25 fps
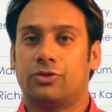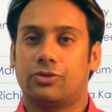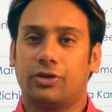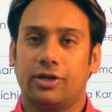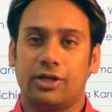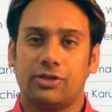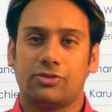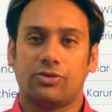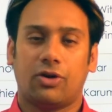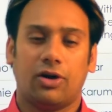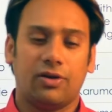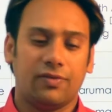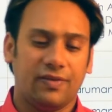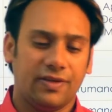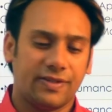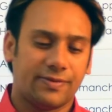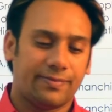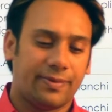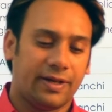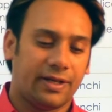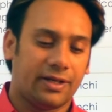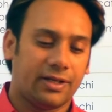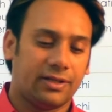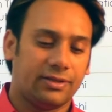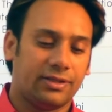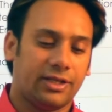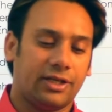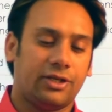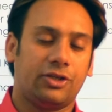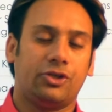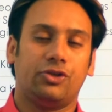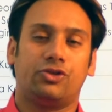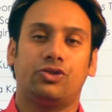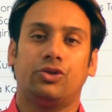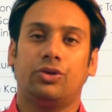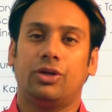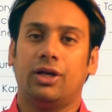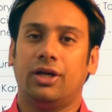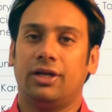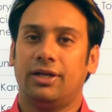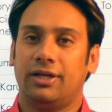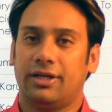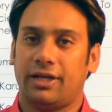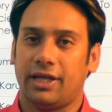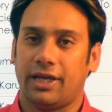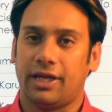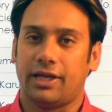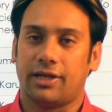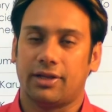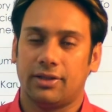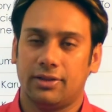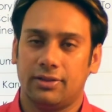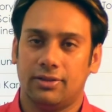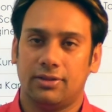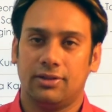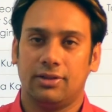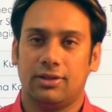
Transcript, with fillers: so it is always better that you should take